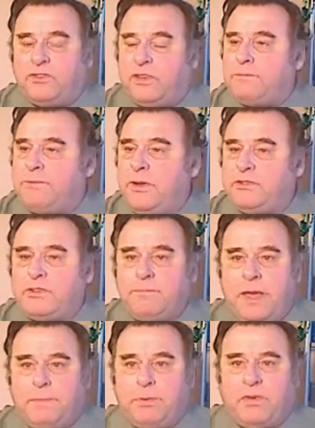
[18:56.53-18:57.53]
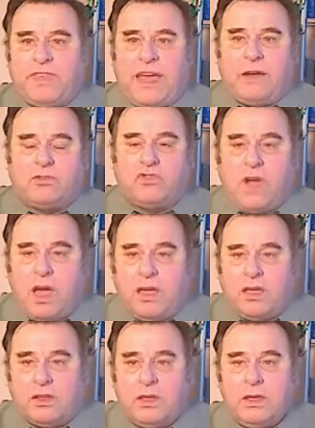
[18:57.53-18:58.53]
He imprisoned people without
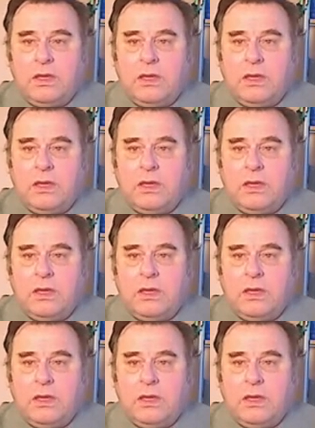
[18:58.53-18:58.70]
trial.